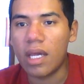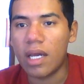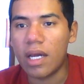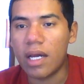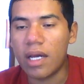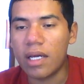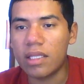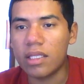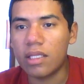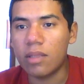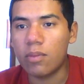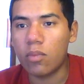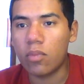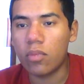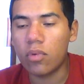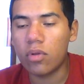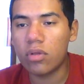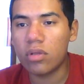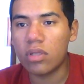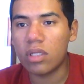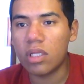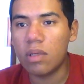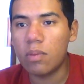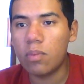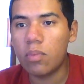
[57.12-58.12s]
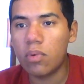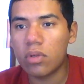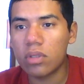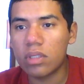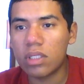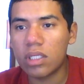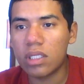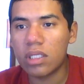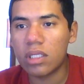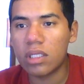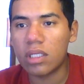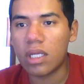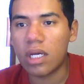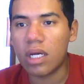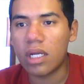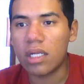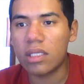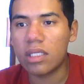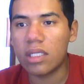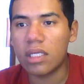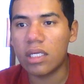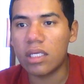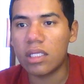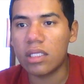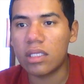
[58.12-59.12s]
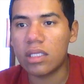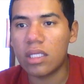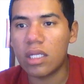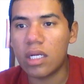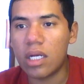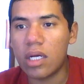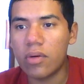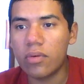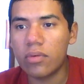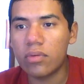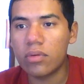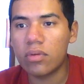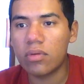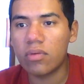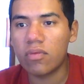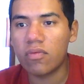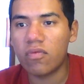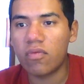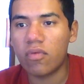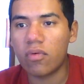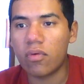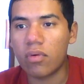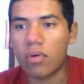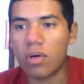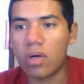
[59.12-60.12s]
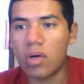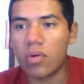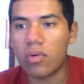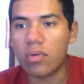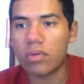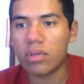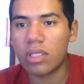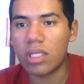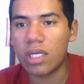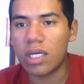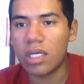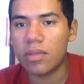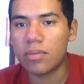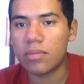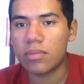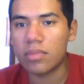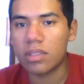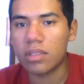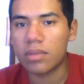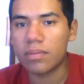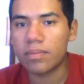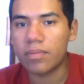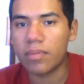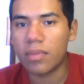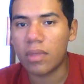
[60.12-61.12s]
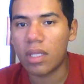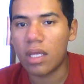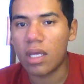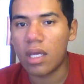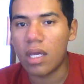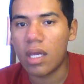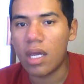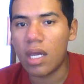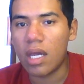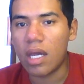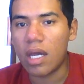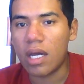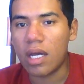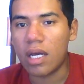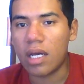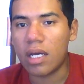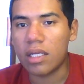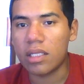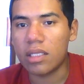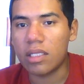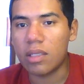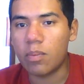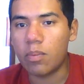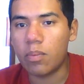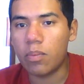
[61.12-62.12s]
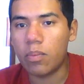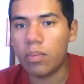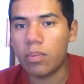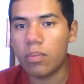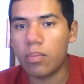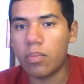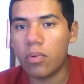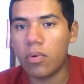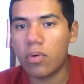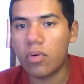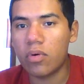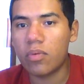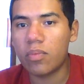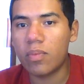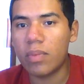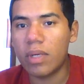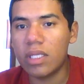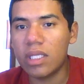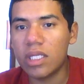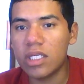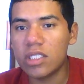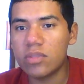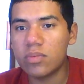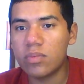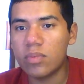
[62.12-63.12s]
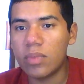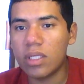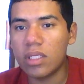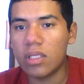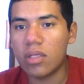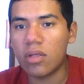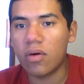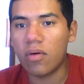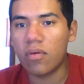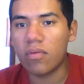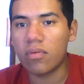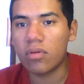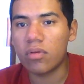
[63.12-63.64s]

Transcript: and the most important are the drought for long times, the poor management of